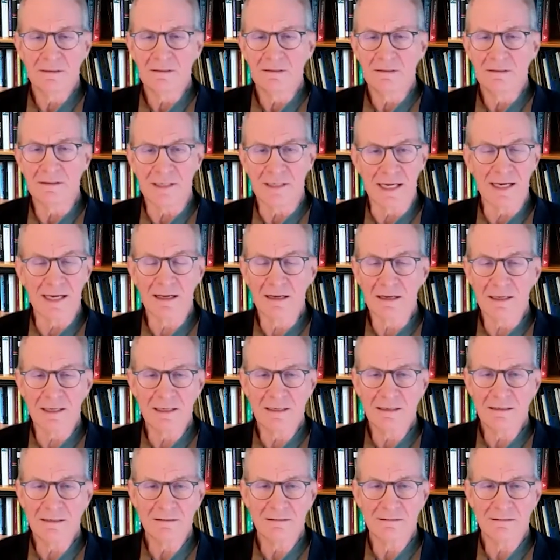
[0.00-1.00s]

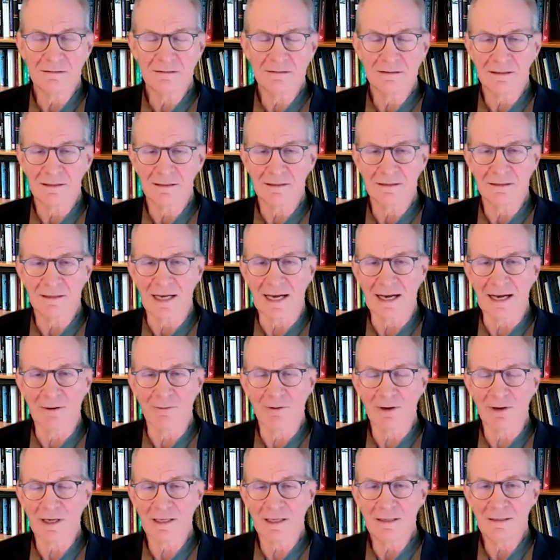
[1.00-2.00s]
daily,
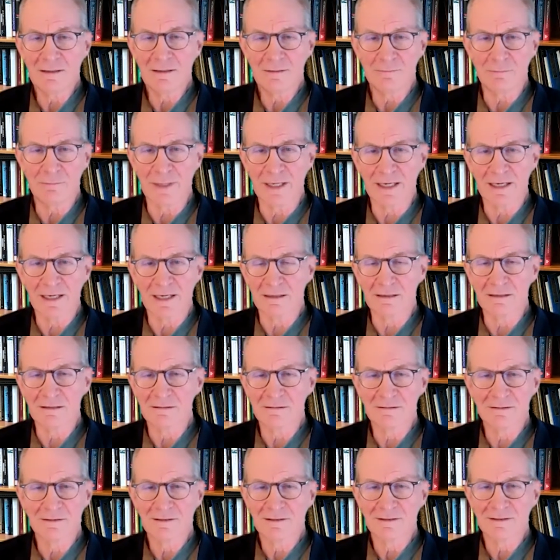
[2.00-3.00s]
hourly, minute,
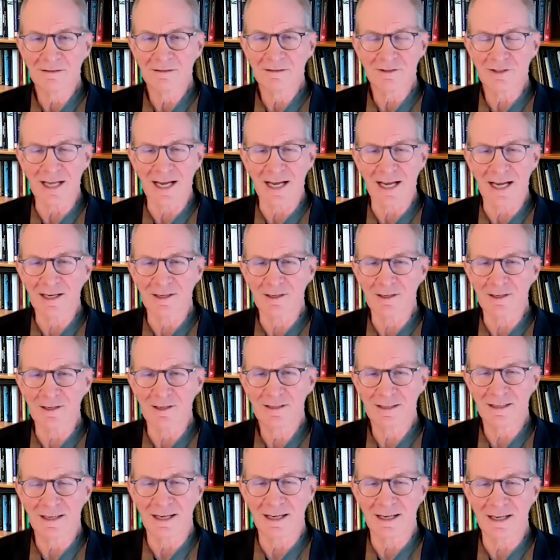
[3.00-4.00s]
second
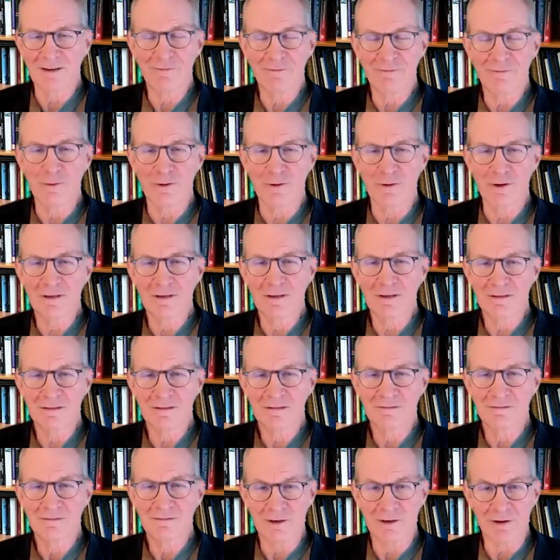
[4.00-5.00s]
for
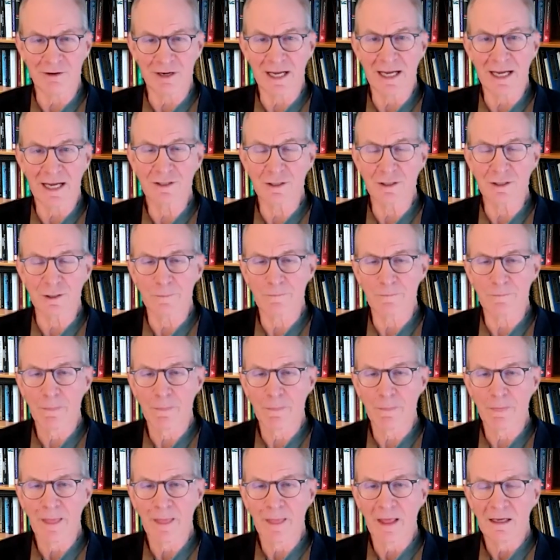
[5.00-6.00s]
variation.
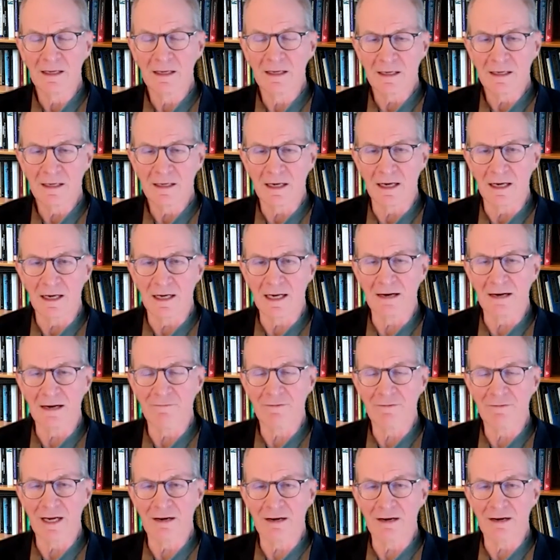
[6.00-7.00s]

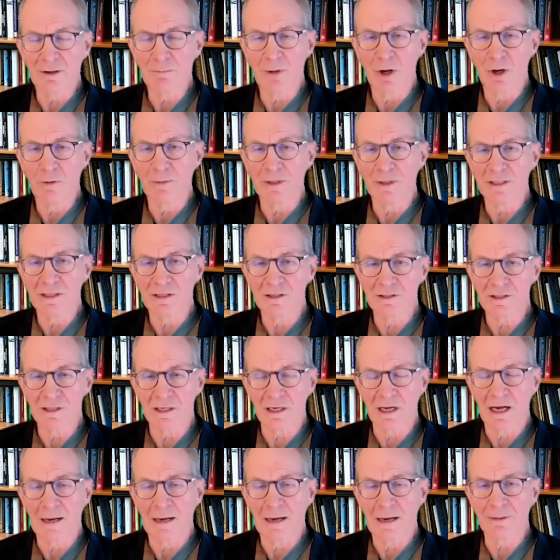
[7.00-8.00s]
Every moment there's
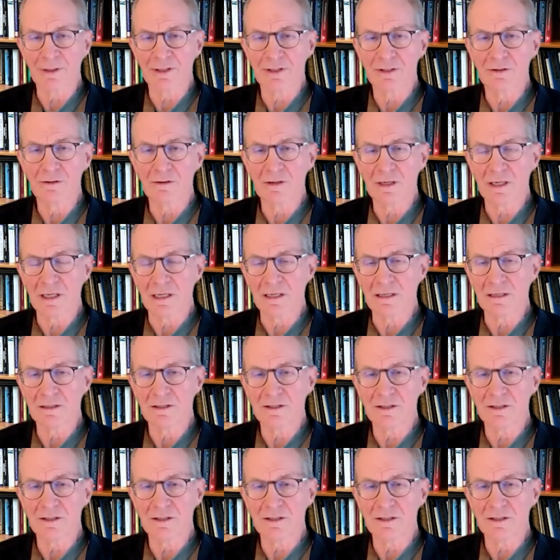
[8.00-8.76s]
an opportunity